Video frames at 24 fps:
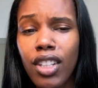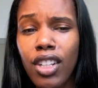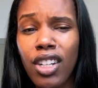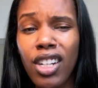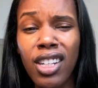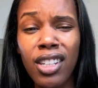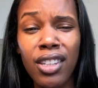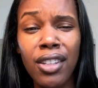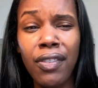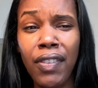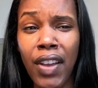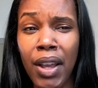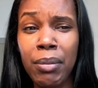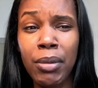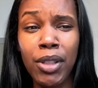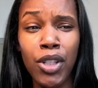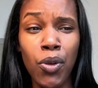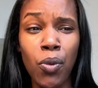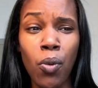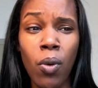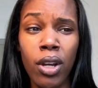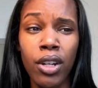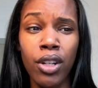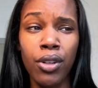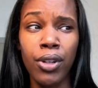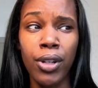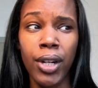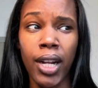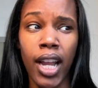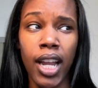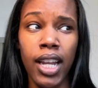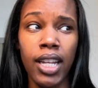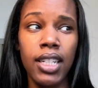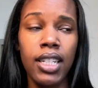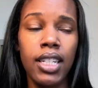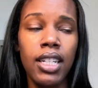and the family you want to
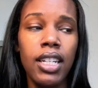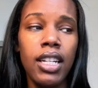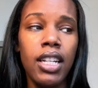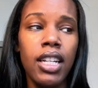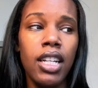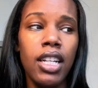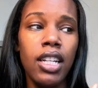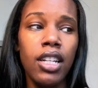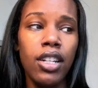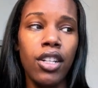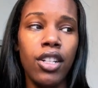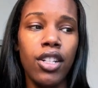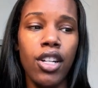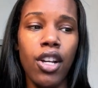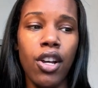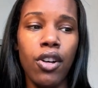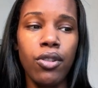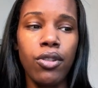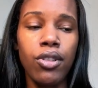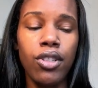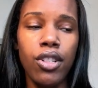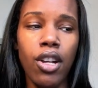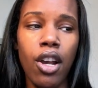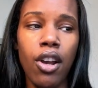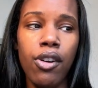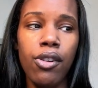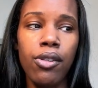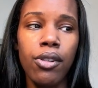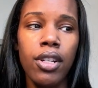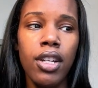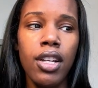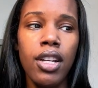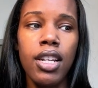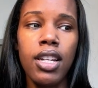create, so